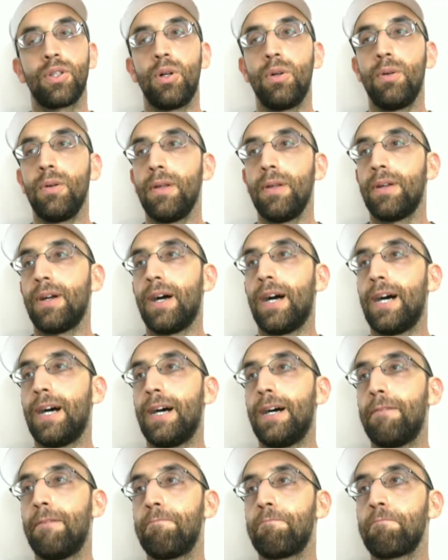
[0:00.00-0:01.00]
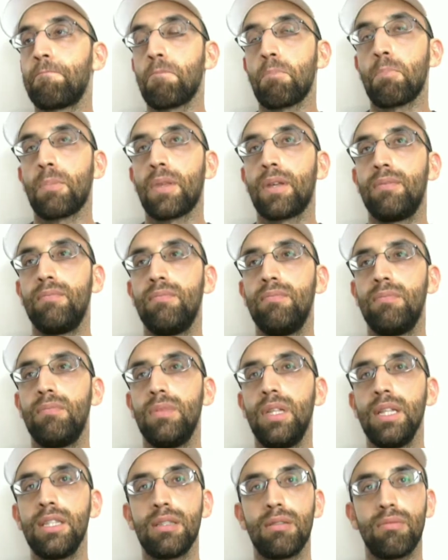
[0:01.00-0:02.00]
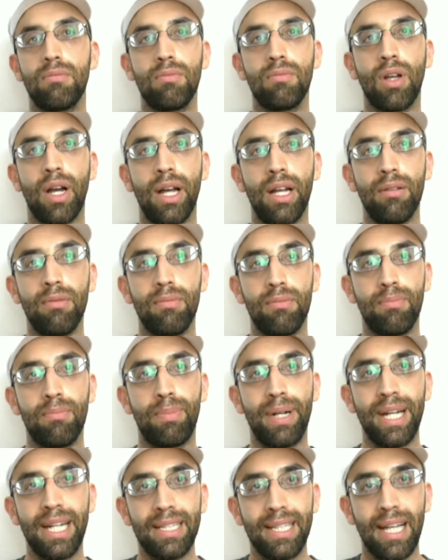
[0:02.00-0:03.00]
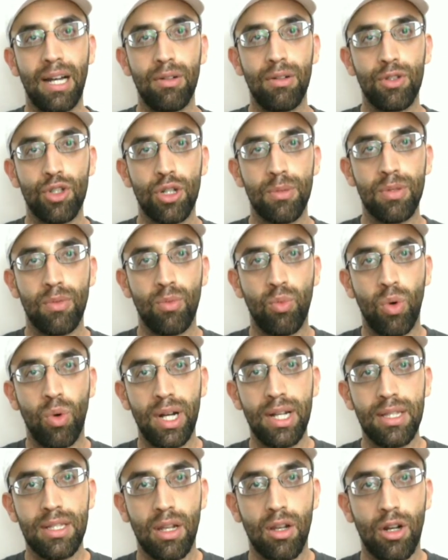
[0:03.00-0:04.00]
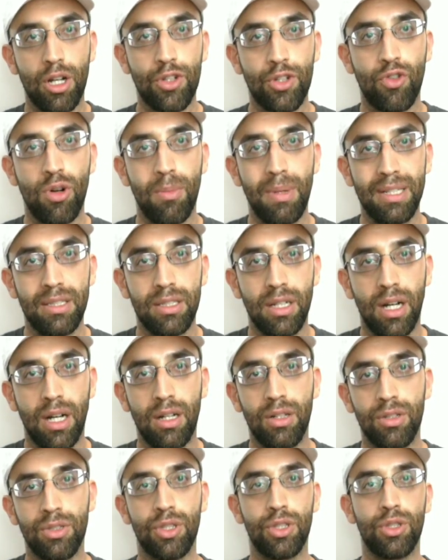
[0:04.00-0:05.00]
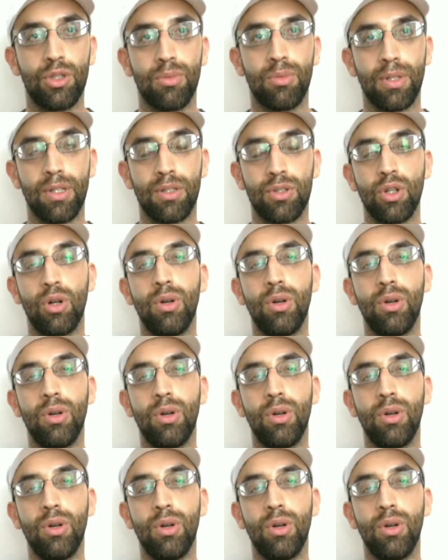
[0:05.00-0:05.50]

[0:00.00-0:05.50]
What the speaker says: So let's kind of break it down in terms of what is a large format tile, just to me.